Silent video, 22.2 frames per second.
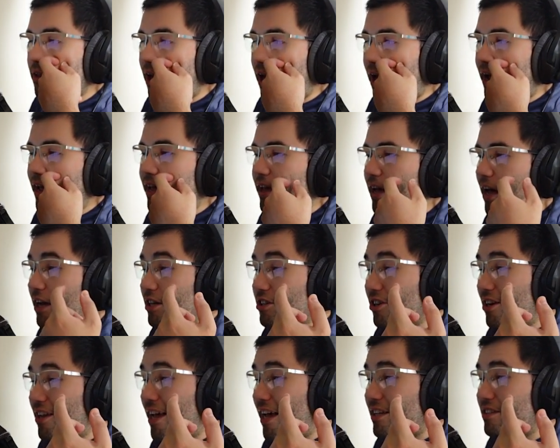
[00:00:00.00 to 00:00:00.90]
I
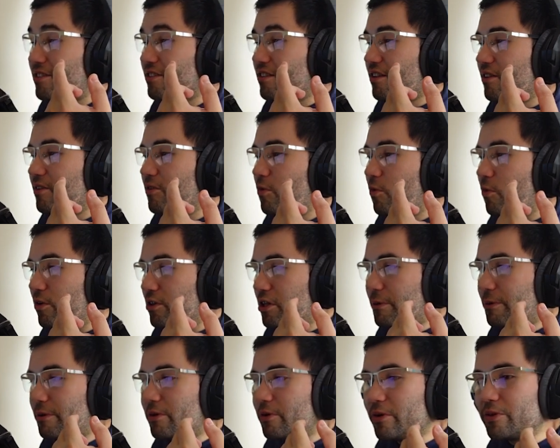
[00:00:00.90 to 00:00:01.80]
actually asked what
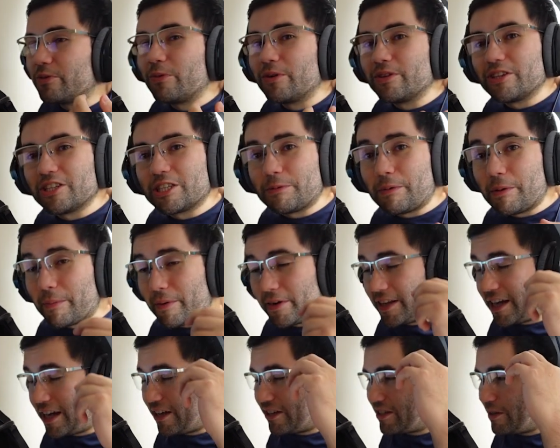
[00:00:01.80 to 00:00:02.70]
does he mean by
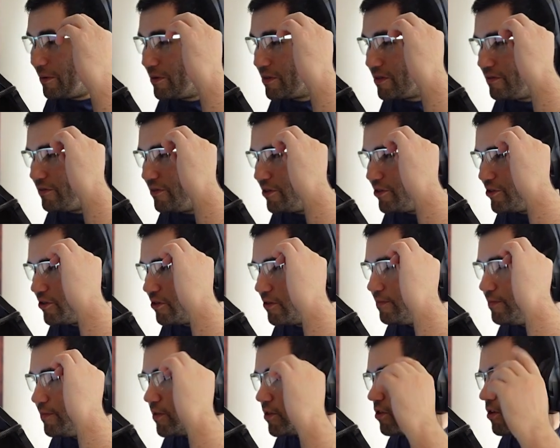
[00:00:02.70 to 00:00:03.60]
that, because I wasn't fully sure.
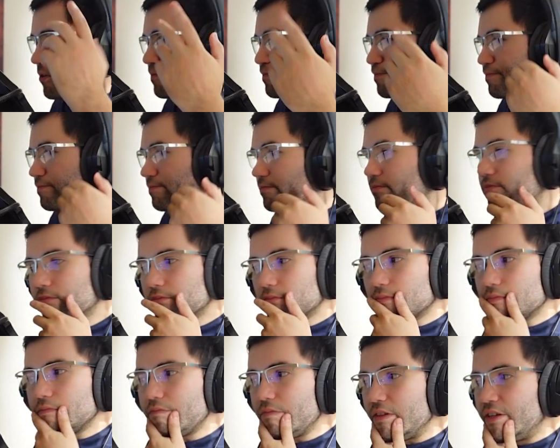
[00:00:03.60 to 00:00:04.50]
So
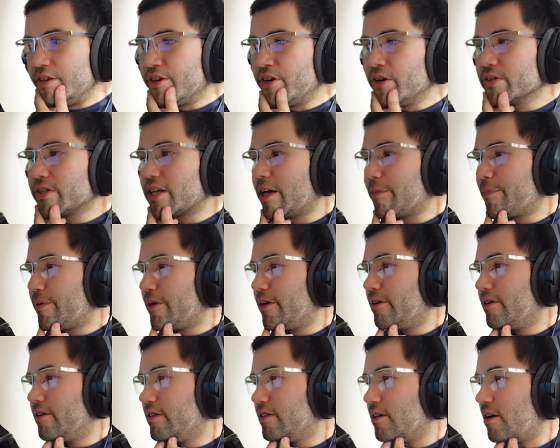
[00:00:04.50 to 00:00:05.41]
he goes,
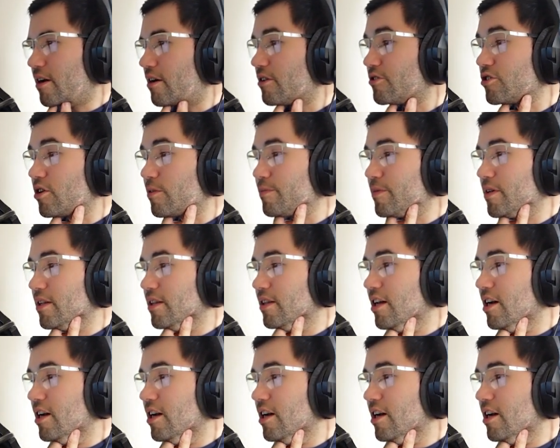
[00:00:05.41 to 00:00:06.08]
IPs are something